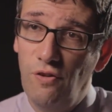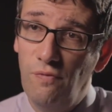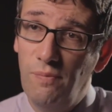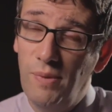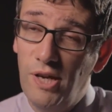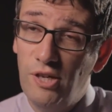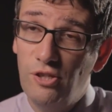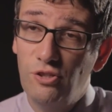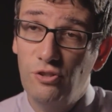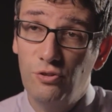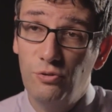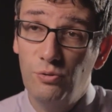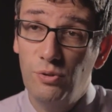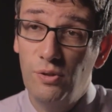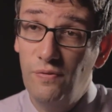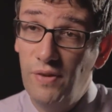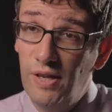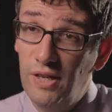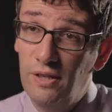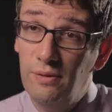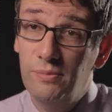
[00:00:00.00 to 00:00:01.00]
of patients who
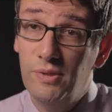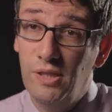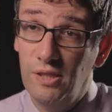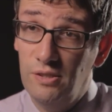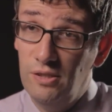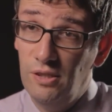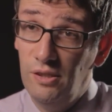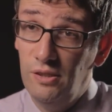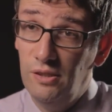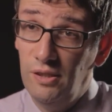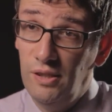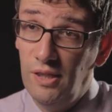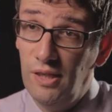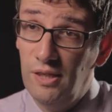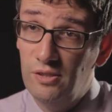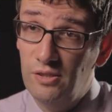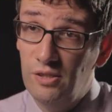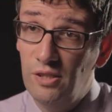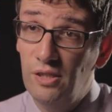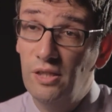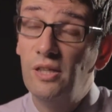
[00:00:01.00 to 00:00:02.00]
develop testicular
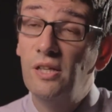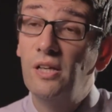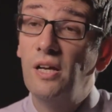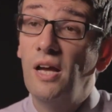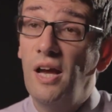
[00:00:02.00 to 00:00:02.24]
cancer